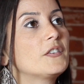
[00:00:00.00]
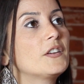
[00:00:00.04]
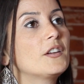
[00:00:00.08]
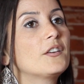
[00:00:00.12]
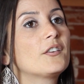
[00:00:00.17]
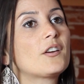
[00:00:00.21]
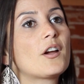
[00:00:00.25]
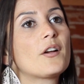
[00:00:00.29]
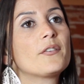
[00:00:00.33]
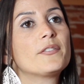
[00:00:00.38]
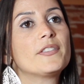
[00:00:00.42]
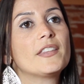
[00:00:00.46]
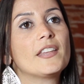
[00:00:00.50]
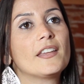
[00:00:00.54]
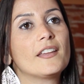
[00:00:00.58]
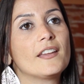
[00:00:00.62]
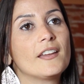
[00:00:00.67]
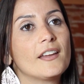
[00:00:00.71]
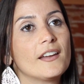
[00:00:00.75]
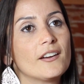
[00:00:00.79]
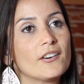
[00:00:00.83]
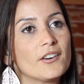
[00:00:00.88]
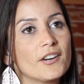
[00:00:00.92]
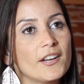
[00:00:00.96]
Figure out
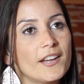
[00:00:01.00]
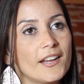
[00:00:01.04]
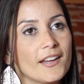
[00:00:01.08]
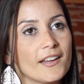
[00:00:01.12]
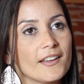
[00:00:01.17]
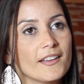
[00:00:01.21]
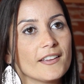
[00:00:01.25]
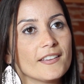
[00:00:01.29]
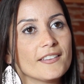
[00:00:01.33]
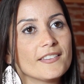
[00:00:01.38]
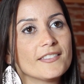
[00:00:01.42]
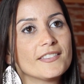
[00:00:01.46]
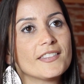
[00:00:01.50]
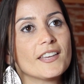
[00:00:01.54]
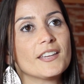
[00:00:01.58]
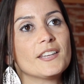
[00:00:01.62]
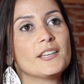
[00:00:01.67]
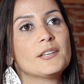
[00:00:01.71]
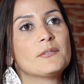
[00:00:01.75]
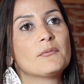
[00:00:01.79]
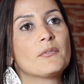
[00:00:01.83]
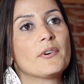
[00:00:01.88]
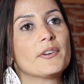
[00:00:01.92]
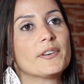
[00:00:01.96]
the area
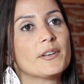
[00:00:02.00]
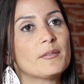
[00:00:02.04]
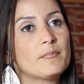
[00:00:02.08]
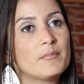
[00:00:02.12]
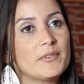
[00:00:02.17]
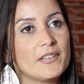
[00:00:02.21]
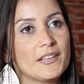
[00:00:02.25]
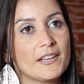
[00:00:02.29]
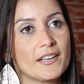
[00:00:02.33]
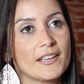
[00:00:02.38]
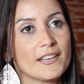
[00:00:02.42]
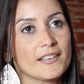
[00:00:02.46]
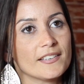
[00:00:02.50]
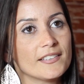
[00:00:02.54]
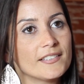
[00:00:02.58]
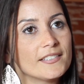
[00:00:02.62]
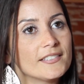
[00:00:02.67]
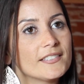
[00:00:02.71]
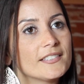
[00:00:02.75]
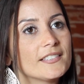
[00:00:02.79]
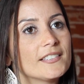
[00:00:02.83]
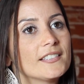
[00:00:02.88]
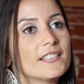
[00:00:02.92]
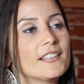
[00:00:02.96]
that you want to be
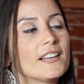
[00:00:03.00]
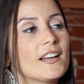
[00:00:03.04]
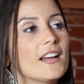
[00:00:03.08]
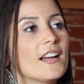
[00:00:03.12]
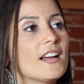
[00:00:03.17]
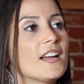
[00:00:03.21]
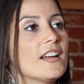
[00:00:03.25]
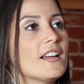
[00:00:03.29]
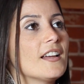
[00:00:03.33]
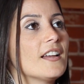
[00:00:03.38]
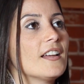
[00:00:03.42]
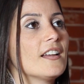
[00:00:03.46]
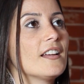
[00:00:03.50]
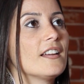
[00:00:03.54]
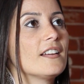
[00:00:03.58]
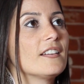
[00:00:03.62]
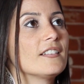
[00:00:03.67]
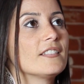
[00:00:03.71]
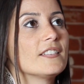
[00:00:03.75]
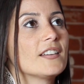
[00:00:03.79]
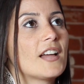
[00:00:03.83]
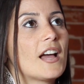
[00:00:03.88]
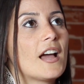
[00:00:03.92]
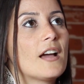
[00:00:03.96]
in.
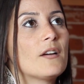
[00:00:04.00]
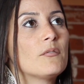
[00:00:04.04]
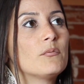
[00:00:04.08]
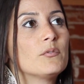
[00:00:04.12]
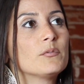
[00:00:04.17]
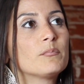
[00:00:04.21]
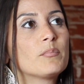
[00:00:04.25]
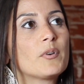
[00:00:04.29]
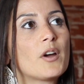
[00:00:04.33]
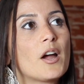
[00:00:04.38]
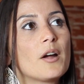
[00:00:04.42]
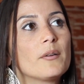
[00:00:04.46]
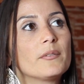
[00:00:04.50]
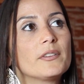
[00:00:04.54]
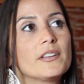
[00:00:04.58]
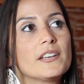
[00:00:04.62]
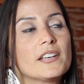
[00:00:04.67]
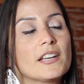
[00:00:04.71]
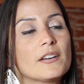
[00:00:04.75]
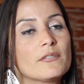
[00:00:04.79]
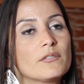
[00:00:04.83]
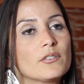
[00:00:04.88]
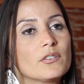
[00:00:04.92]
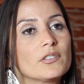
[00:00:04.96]
I would probably
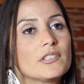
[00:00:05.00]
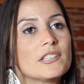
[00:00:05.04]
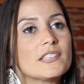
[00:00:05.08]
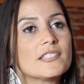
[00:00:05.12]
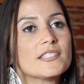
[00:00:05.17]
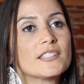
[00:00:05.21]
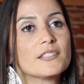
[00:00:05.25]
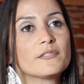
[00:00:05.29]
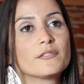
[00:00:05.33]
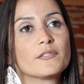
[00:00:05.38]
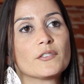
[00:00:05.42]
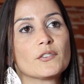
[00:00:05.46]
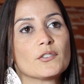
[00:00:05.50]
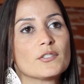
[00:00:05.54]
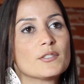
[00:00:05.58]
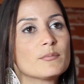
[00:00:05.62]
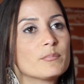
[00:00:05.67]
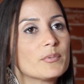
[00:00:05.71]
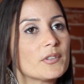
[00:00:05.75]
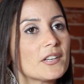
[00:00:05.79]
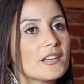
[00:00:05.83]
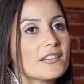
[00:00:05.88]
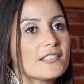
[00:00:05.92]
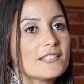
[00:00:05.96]
never lease the
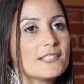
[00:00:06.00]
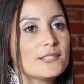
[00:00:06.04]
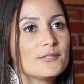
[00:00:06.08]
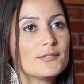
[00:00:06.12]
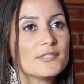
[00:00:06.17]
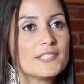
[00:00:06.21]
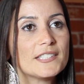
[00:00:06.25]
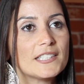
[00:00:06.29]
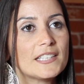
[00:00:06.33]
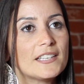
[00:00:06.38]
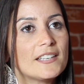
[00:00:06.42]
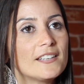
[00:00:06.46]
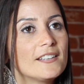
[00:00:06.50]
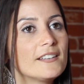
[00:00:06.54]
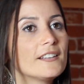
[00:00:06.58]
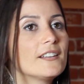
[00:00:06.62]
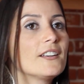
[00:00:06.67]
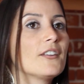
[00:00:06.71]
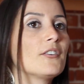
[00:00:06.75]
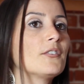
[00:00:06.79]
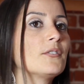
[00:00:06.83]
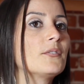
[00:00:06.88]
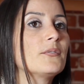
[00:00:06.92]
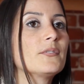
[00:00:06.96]
first place you see,
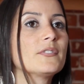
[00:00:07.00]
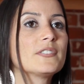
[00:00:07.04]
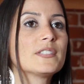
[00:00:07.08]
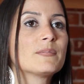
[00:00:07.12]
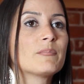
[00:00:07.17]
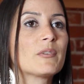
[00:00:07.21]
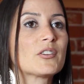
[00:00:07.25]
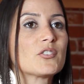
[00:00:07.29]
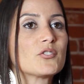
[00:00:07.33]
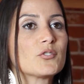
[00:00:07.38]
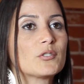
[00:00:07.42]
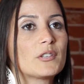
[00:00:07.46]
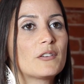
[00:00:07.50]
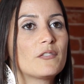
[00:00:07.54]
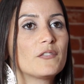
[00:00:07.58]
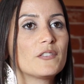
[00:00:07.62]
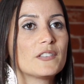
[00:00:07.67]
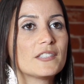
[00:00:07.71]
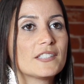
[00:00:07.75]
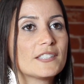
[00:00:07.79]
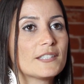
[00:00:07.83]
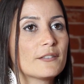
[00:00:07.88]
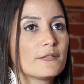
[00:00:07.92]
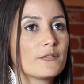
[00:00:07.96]
especially
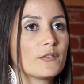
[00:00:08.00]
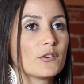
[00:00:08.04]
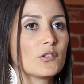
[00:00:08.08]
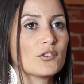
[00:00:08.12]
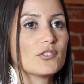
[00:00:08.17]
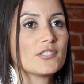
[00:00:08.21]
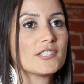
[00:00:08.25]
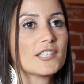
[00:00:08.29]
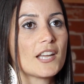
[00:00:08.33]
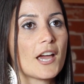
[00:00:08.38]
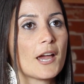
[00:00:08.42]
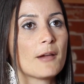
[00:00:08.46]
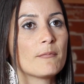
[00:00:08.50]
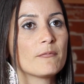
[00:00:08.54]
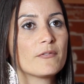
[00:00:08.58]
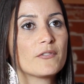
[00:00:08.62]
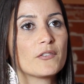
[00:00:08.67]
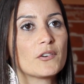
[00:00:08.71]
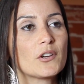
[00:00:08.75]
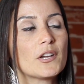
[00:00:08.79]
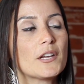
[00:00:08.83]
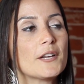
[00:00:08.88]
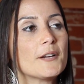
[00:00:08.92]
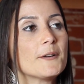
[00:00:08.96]
if it's the first time
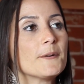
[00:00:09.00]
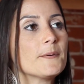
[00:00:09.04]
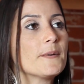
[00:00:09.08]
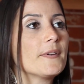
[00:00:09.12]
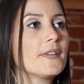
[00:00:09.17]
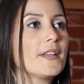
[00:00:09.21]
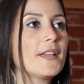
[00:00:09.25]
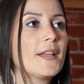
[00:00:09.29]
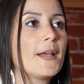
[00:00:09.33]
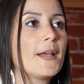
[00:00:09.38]
for you.